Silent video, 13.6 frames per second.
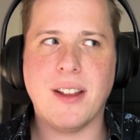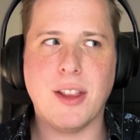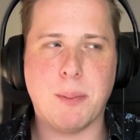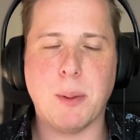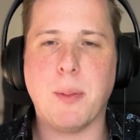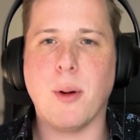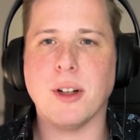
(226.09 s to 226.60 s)

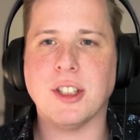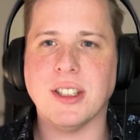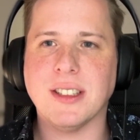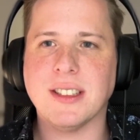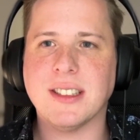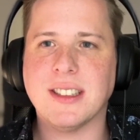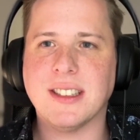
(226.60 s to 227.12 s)

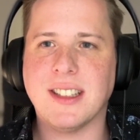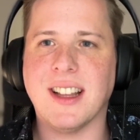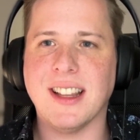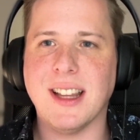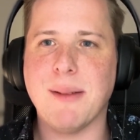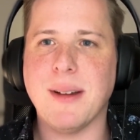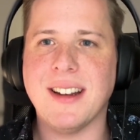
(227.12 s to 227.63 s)
proportions to the
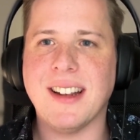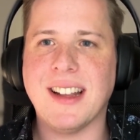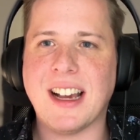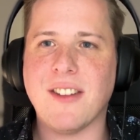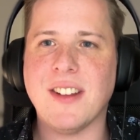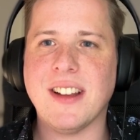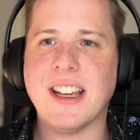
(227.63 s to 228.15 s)
limit. Like
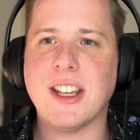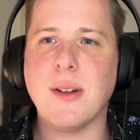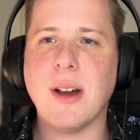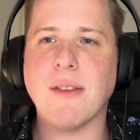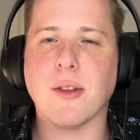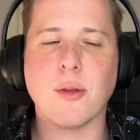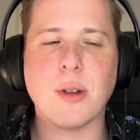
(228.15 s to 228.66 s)
I feel like you
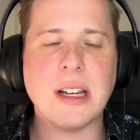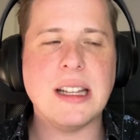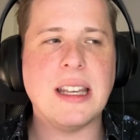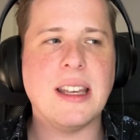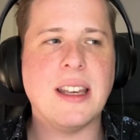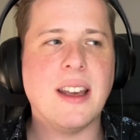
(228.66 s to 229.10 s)
have a really